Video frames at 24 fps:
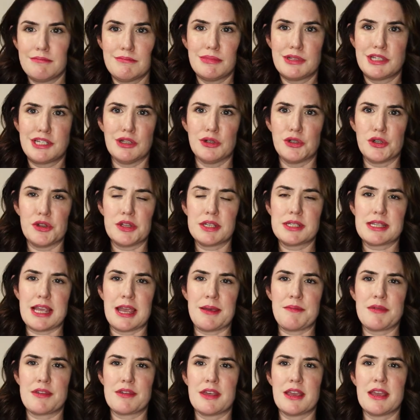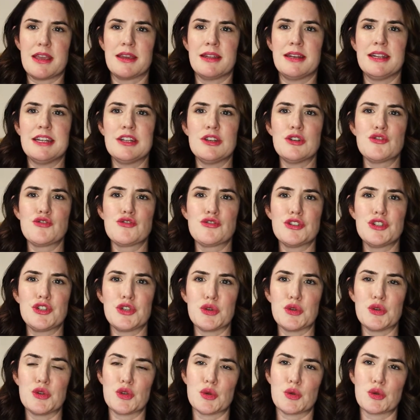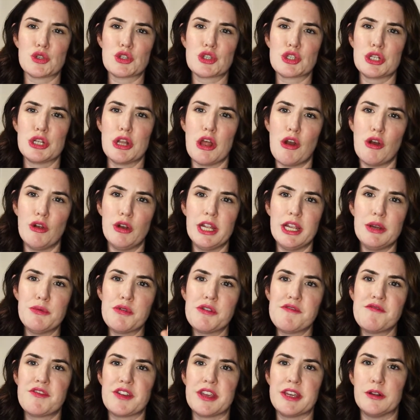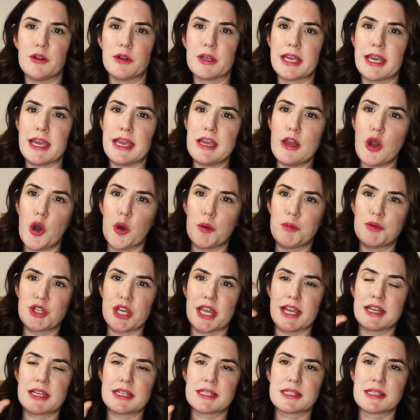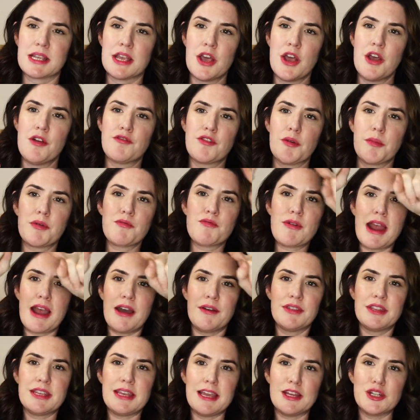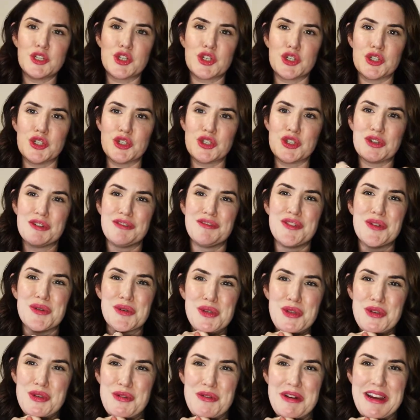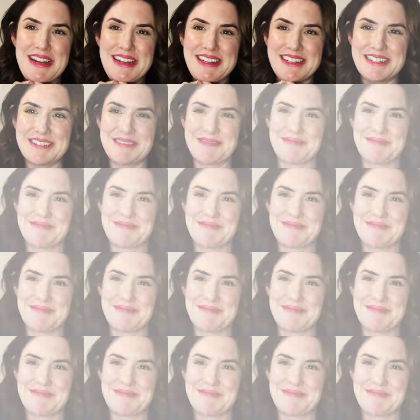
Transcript: still do the same thing and introduce or slowly reveal key objects from around the edges of your screen.